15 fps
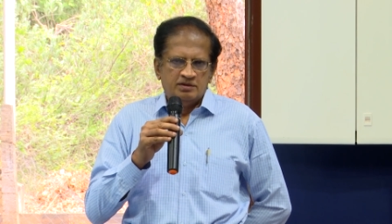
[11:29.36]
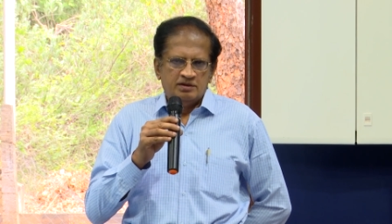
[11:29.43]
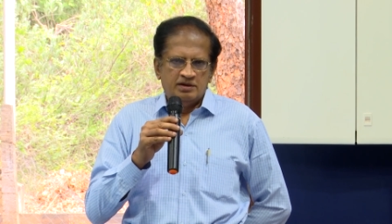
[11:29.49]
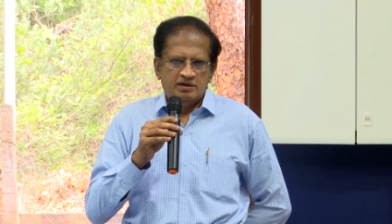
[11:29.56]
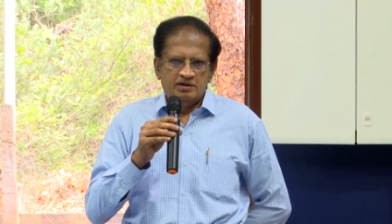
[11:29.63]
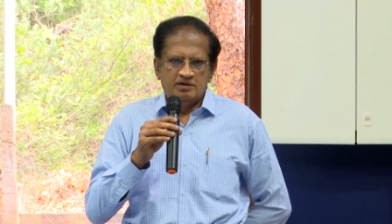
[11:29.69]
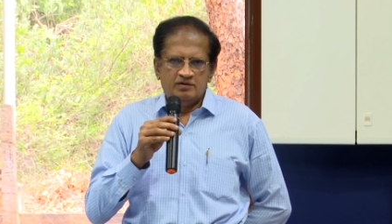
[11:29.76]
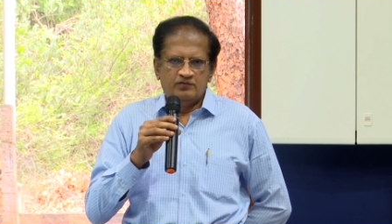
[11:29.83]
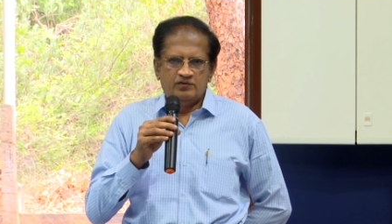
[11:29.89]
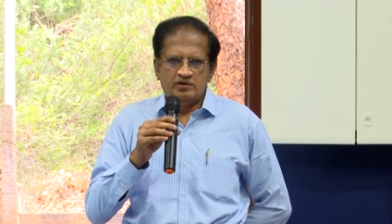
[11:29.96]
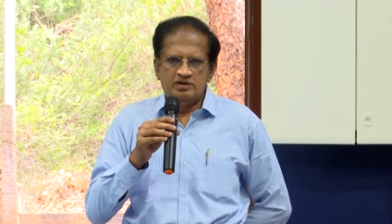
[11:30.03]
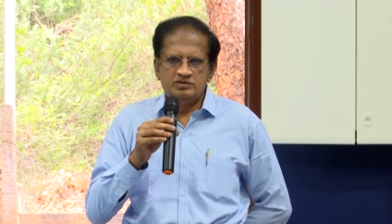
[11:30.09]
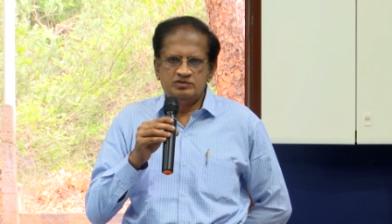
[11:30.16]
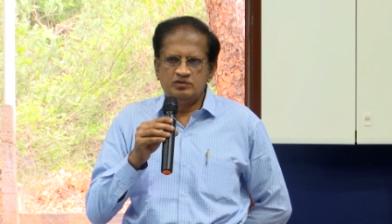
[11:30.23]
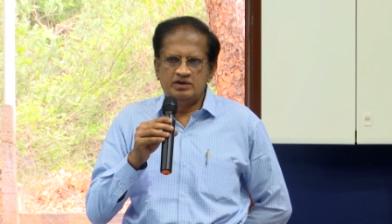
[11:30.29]
And
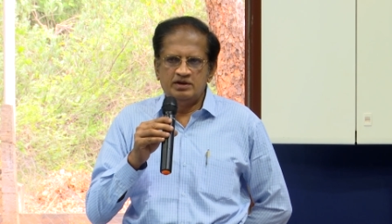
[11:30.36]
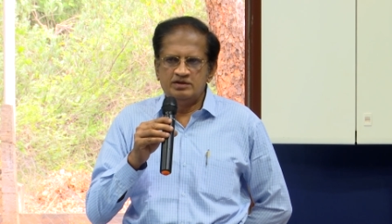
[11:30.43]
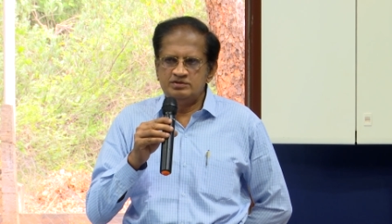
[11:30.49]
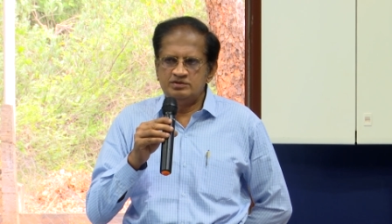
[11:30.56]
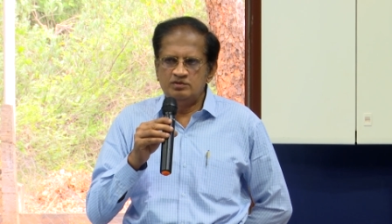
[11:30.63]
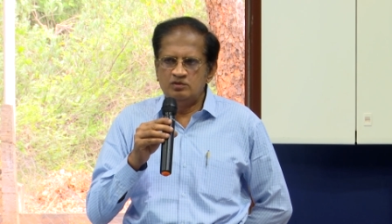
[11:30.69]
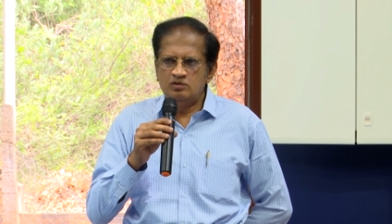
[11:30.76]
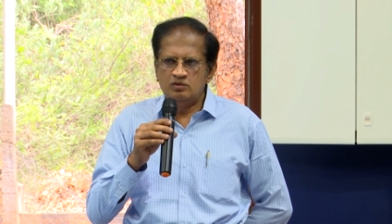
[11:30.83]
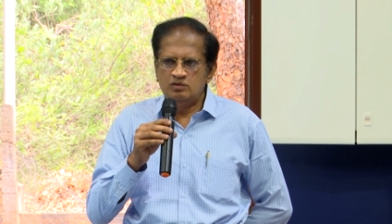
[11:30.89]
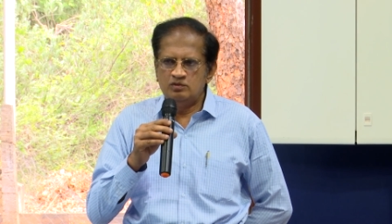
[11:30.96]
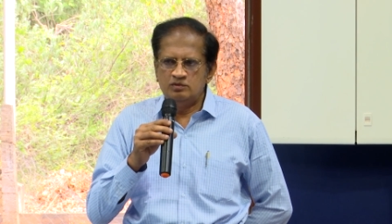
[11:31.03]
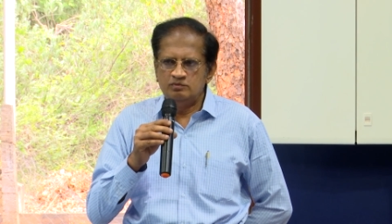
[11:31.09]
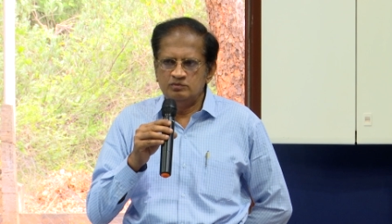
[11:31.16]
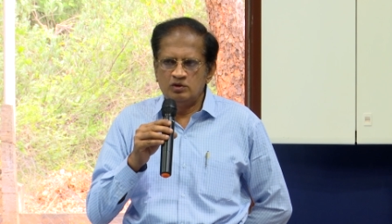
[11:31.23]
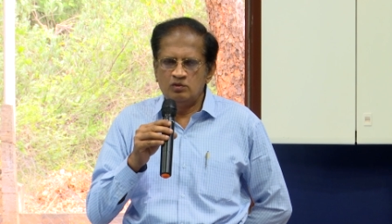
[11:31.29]
falsehood has
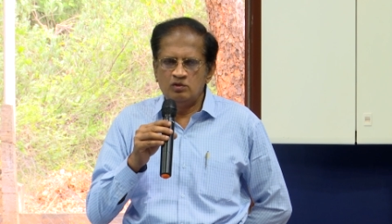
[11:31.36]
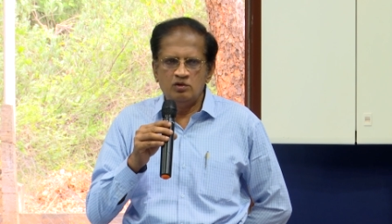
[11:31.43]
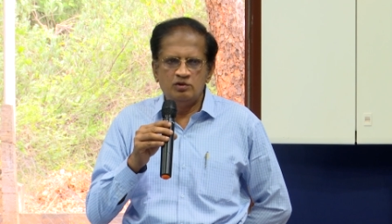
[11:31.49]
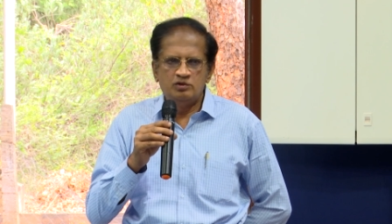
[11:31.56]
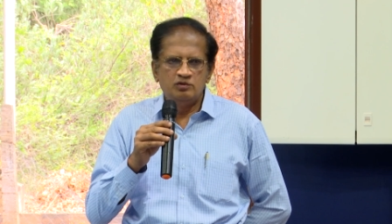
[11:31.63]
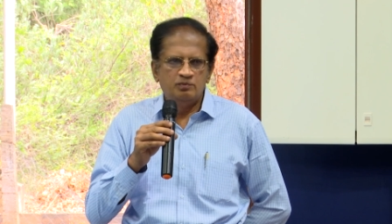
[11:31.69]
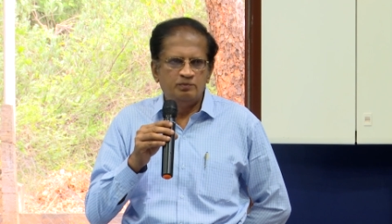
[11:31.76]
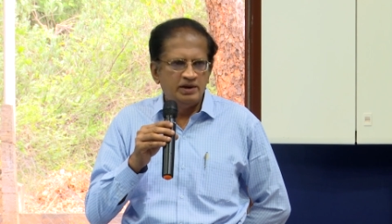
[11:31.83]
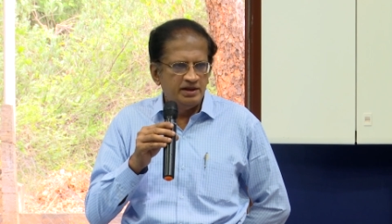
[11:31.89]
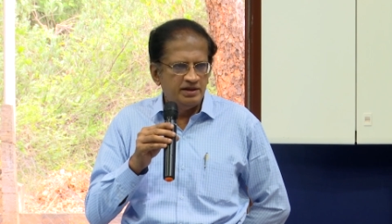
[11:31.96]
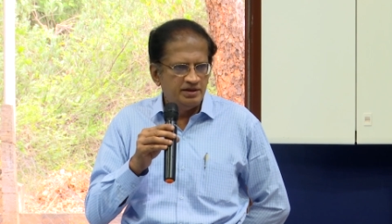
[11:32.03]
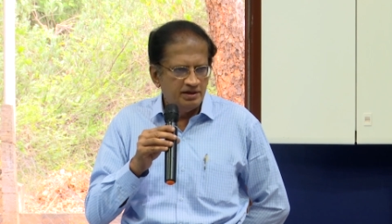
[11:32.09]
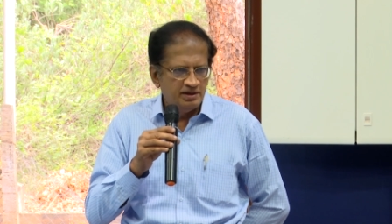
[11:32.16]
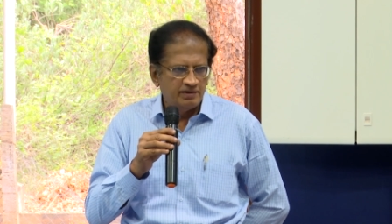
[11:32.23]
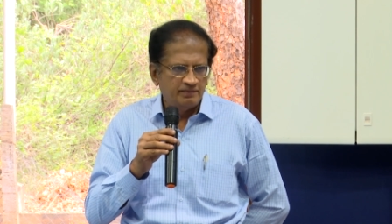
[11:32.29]
no role to play
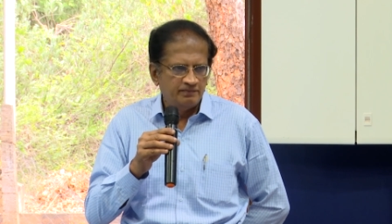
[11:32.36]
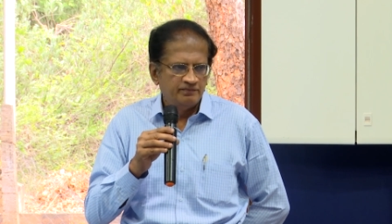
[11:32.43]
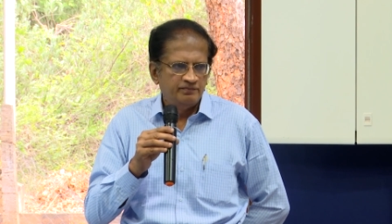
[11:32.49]
here.